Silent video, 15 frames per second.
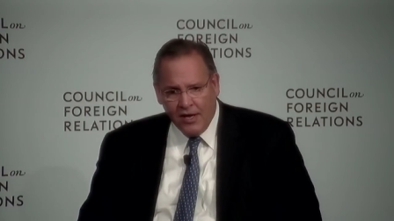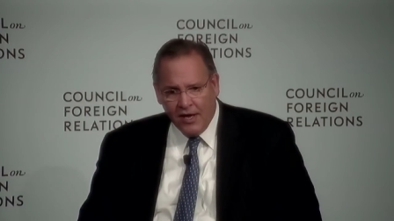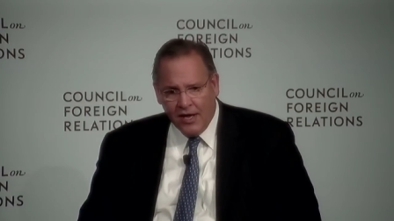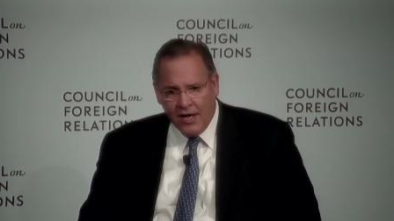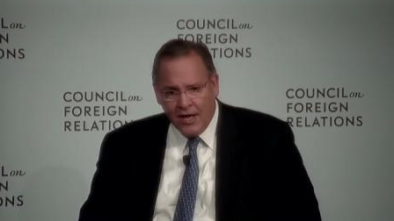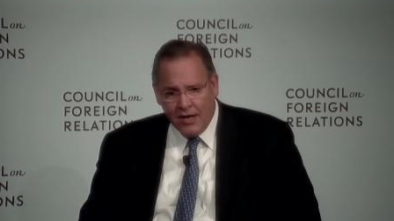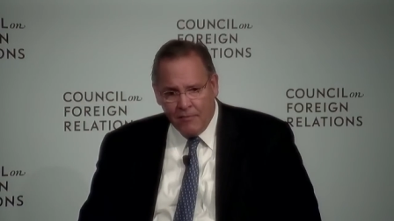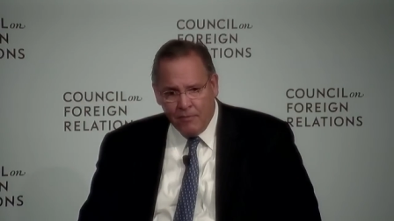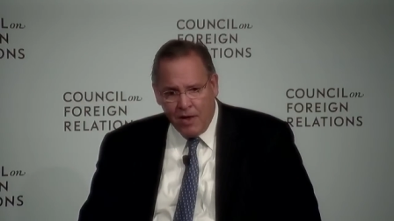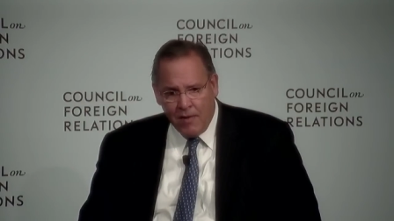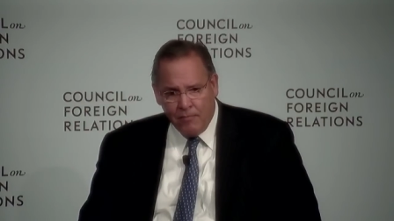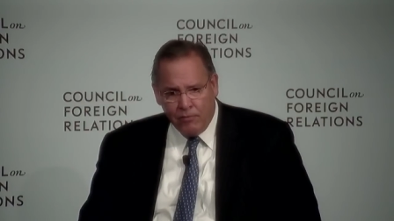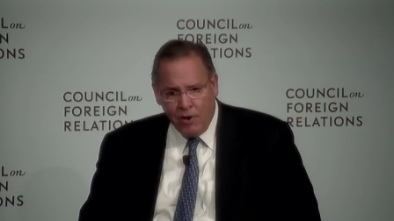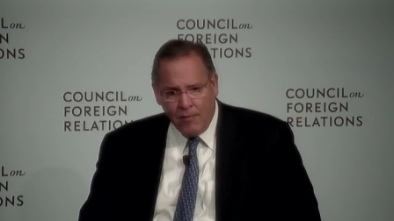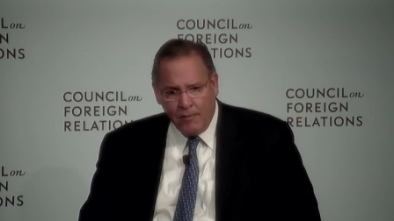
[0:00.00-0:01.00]
Um, I'm
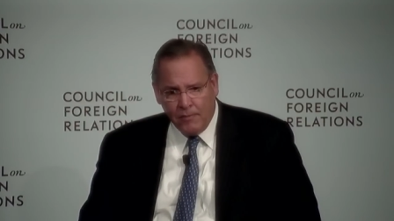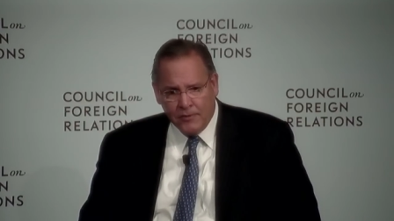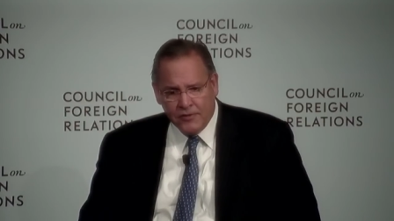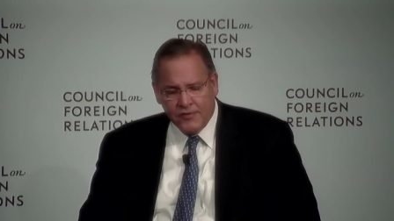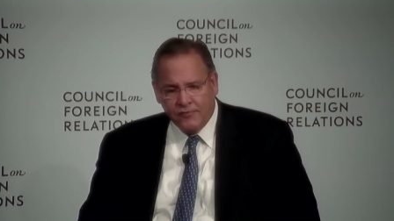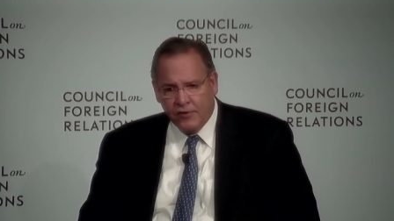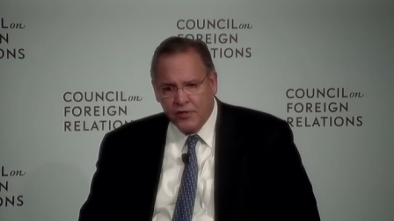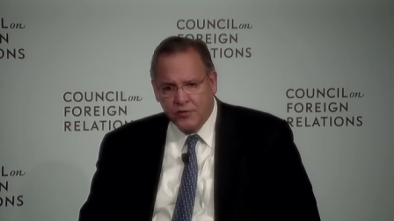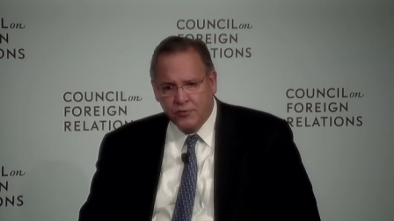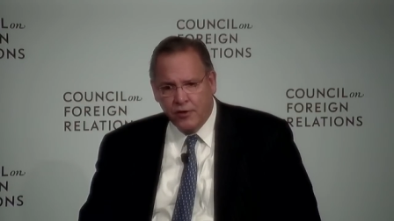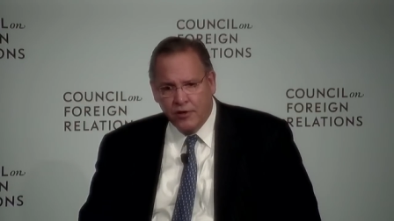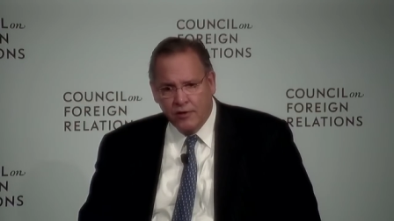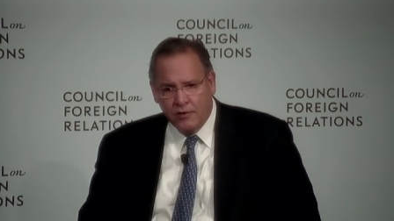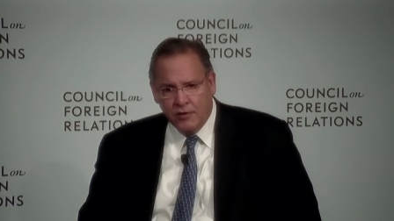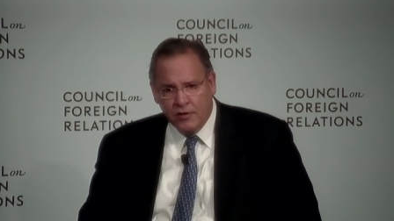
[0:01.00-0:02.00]
probably as
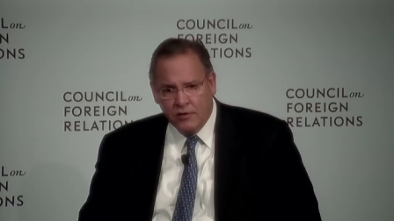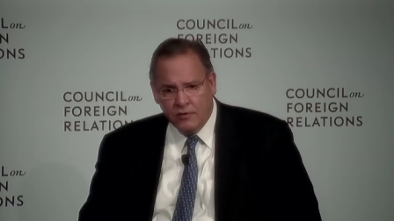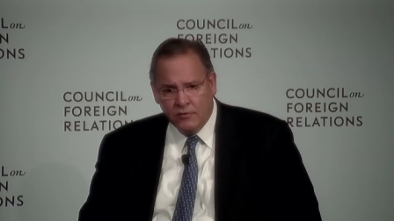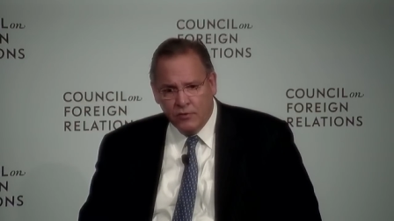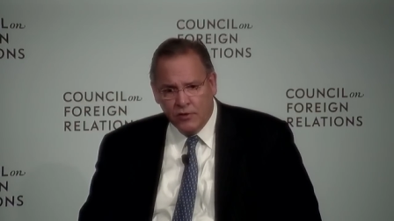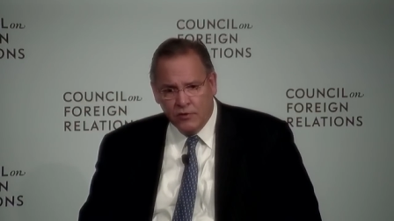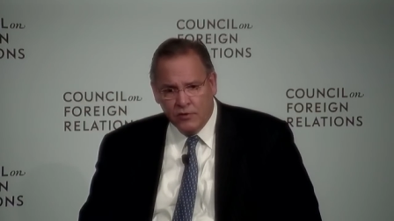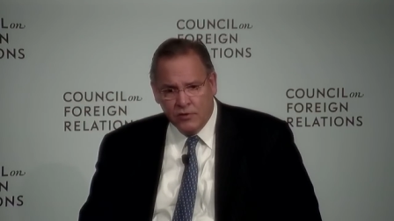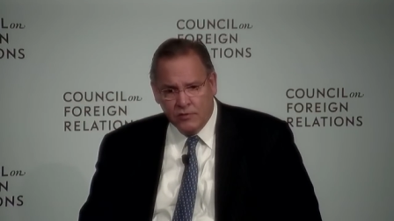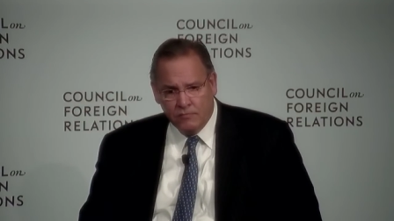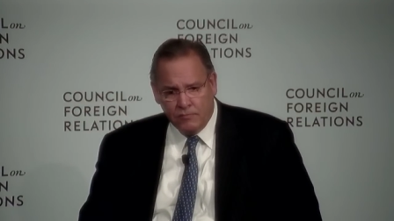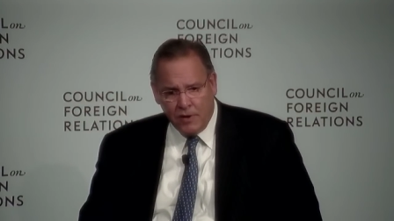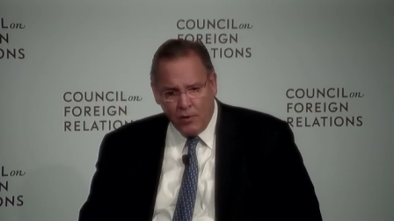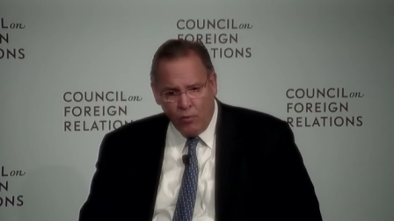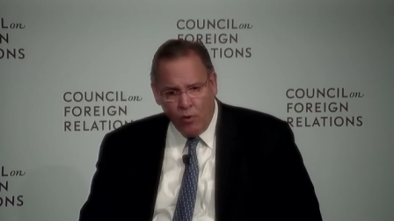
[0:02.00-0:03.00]
frustrated in, in,
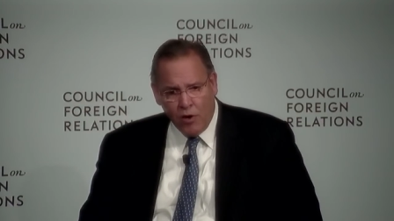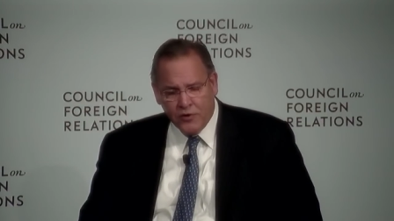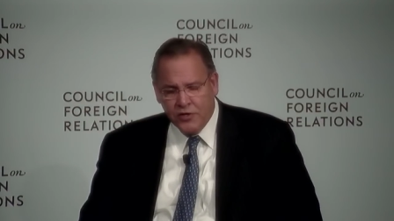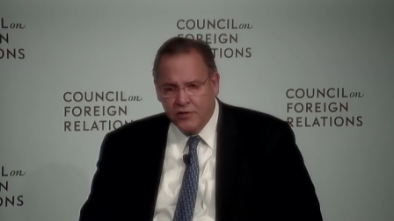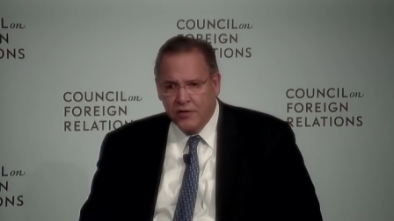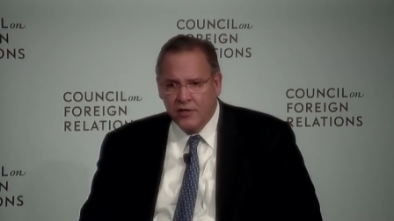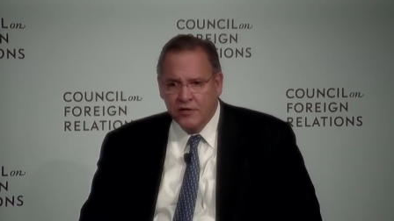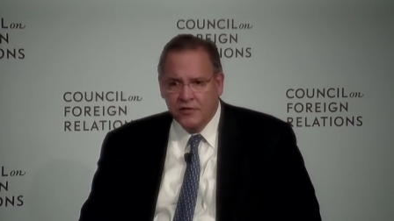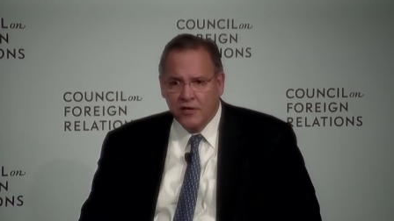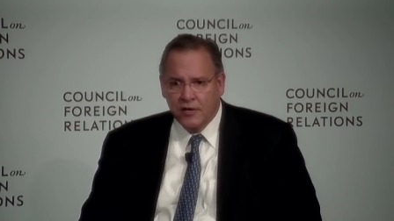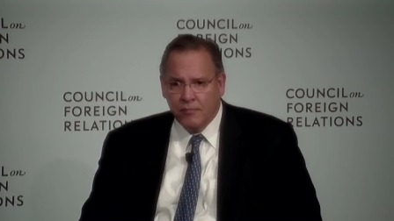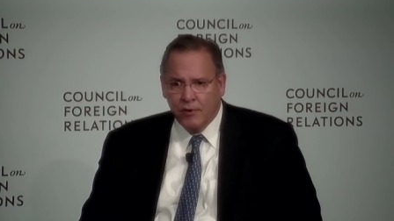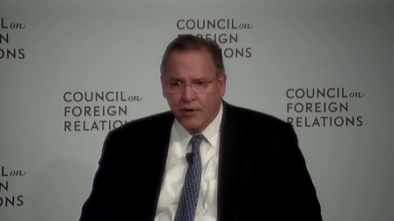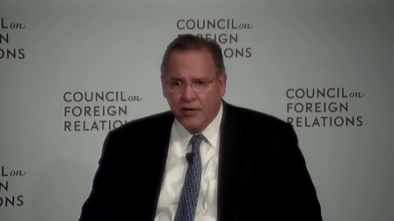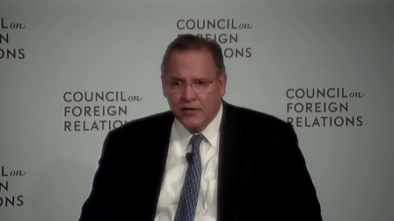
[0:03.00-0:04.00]
by Washington as
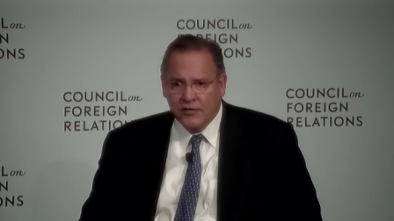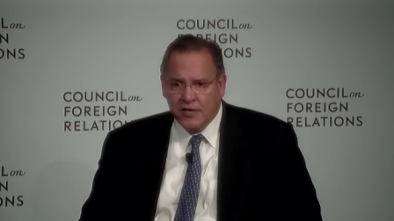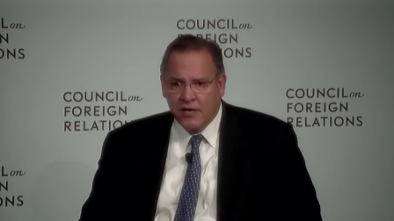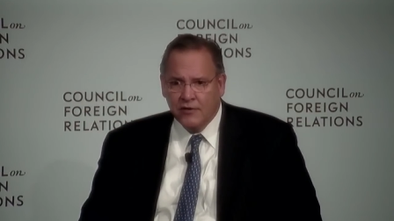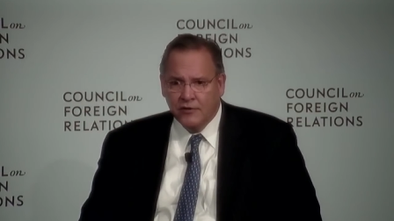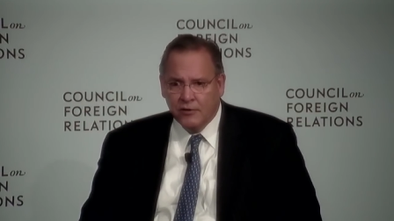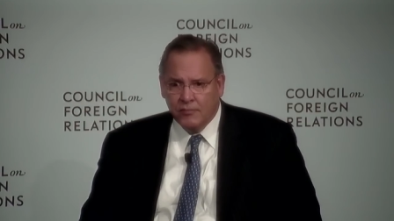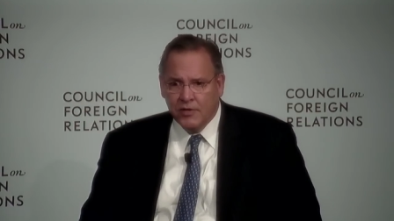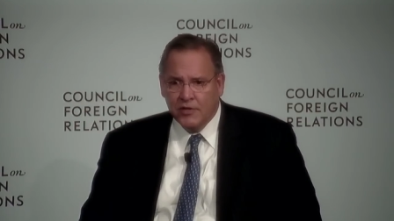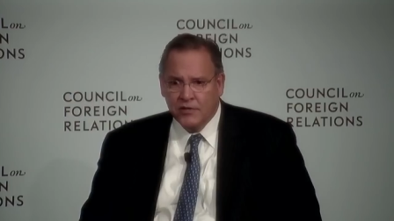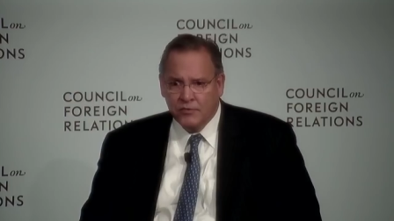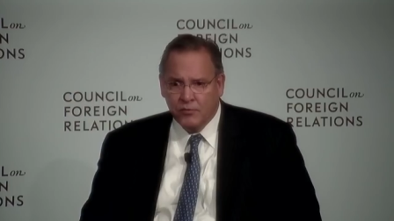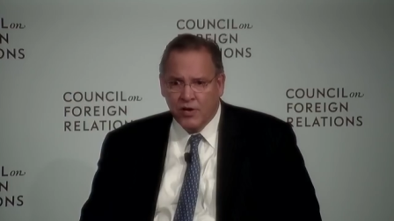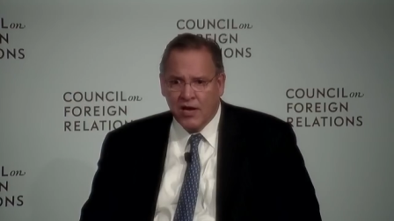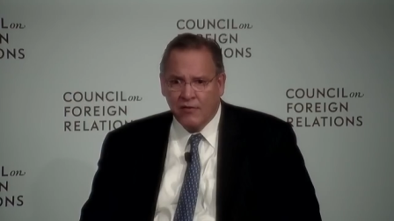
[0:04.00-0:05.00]
anybody is out there, because
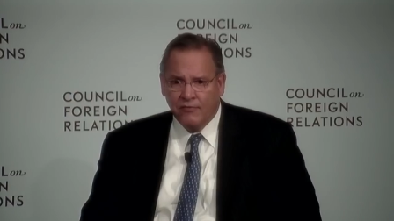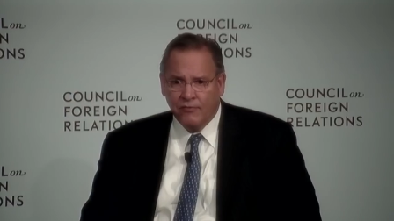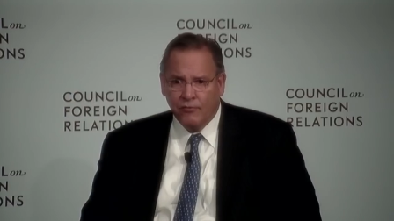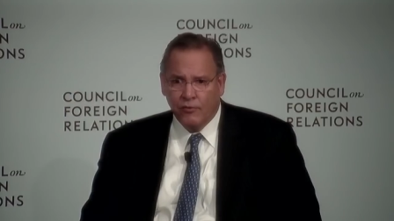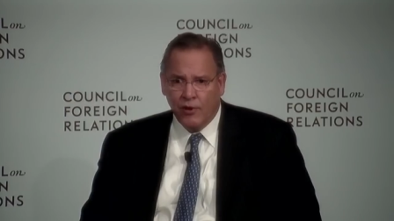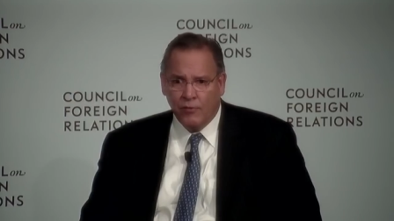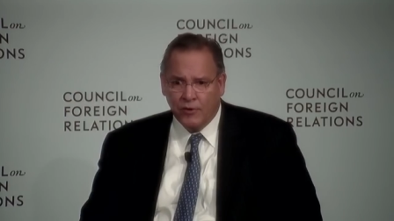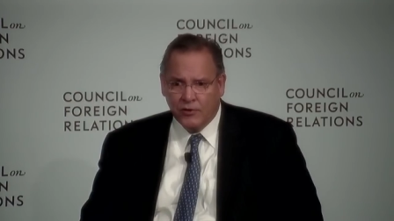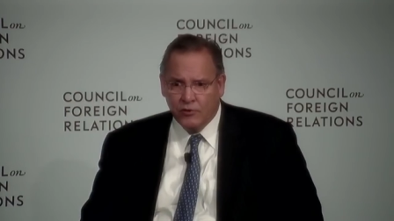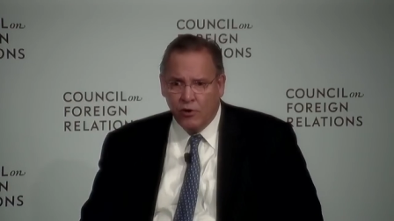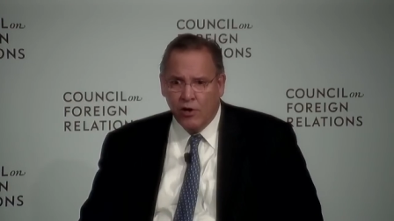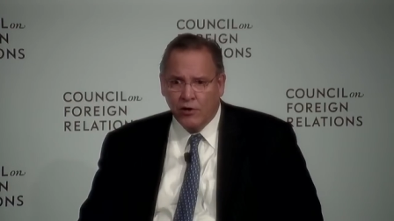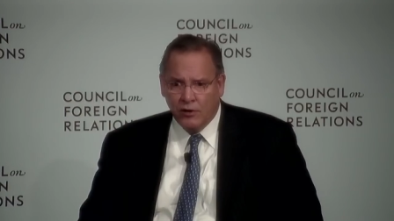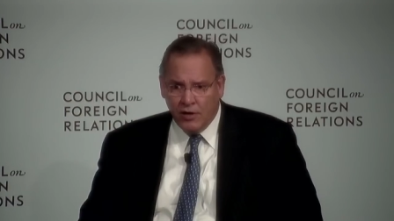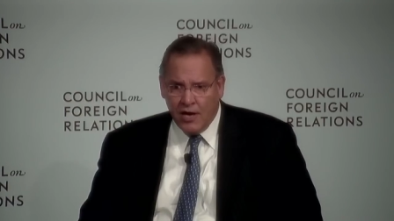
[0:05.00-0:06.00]
we have, while we
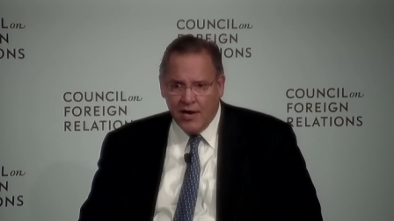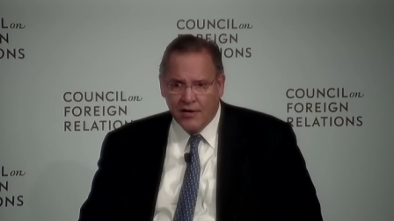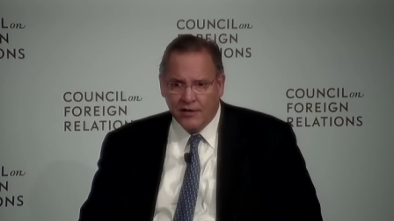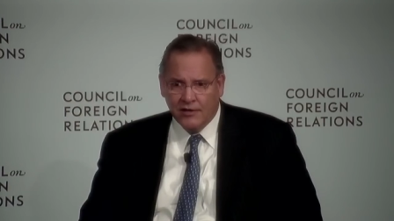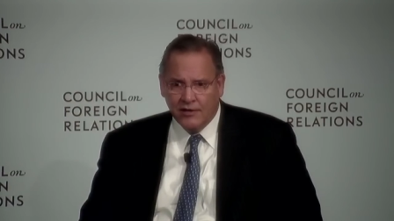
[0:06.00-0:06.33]
talk a lot,